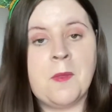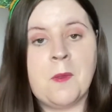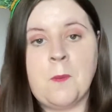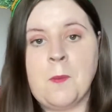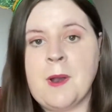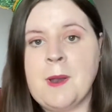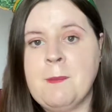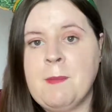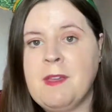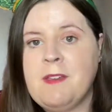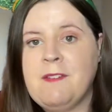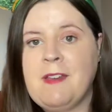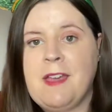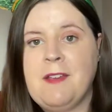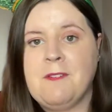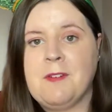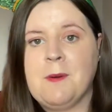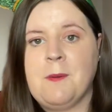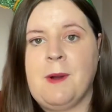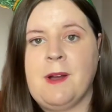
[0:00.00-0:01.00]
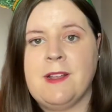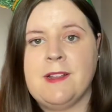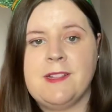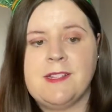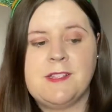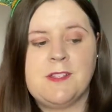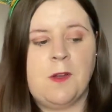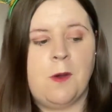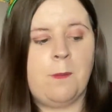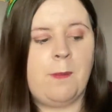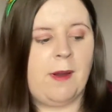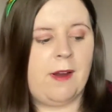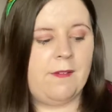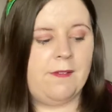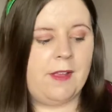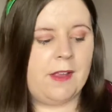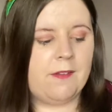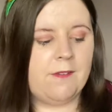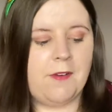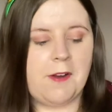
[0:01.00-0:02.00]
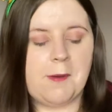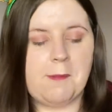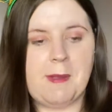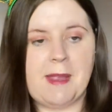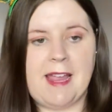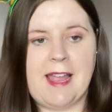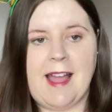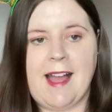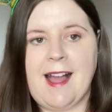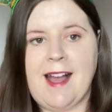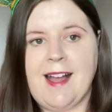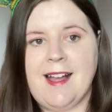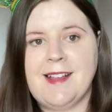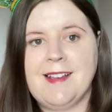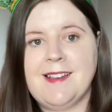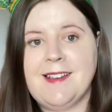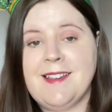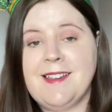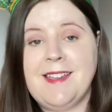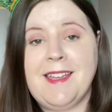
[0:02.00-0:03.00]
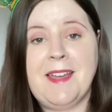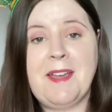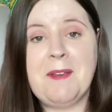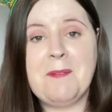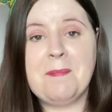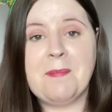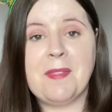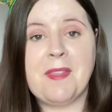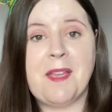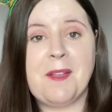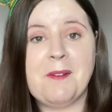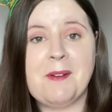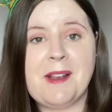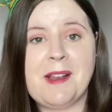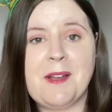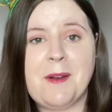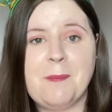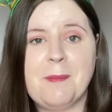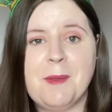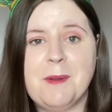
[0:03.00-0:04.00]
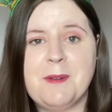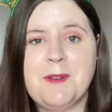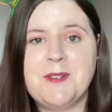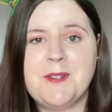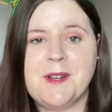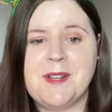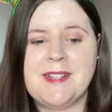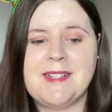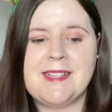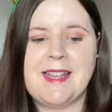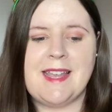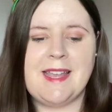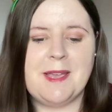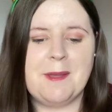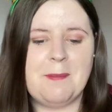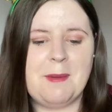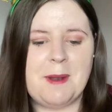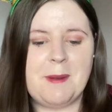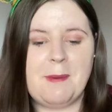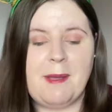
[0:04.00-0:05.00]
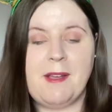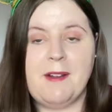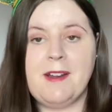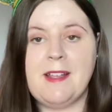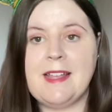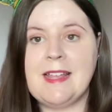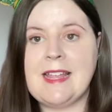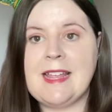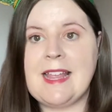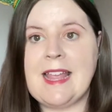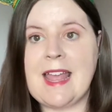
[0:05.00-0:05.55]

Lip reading: One of my favorite ones, so perfect for me. And yeah, I really hope you enjoyed seeing a bit about it.